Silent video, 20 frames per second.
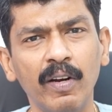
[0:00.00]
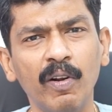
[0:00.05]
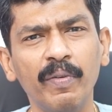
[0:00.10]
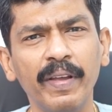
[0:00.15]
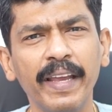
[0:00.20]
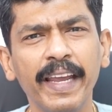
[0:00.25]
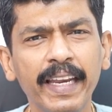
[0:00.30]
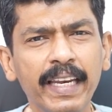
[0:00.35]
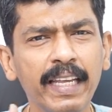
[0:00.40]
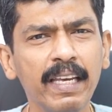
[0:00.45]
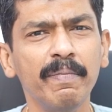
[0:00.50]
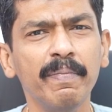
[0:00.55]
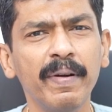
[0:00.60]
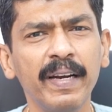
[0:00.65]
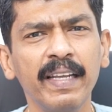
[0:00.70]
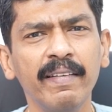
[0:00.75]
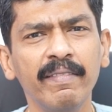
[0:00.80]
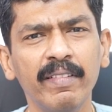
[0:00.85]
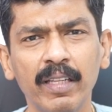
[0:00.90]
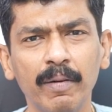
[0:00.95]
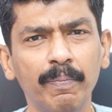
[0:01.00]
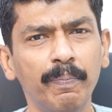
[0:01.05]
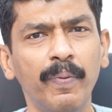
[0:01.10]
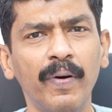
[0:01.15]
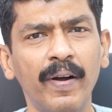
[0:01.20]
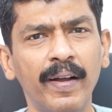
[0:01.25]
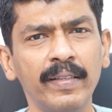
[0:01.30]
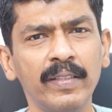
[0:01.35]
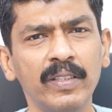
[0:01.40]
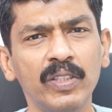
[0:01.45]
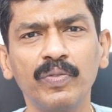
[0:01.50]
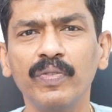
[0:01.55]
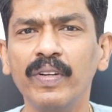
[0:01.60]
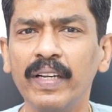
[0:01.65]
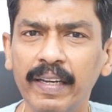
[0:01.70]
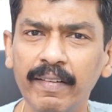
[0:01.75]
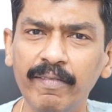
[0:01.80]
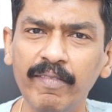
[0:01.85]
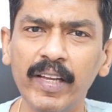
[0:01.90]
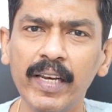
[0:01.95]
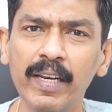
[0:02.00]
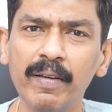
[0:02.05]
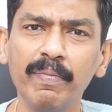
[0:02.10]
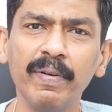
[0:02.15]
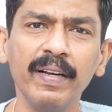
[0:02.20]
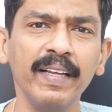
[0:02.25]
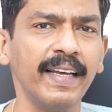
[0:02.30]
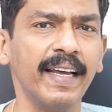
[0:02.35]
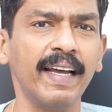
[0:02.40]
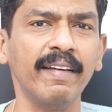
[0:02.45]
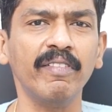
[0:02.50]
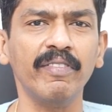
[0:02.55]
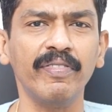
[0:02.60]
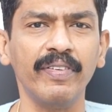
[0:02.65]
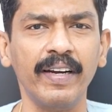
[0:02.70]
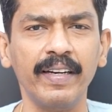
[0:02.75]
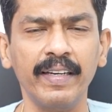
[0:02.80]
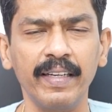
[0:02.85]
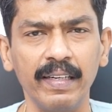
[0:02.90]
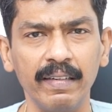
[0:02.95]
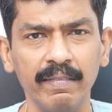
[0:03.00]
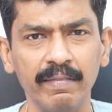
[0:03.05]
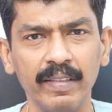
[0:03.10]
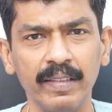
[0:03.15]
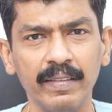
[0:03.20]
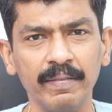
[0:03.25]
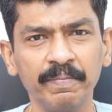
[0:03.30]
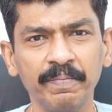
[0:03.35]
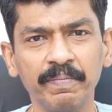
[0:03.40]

Now, anybody with a paunch will invariably have a fatty liver.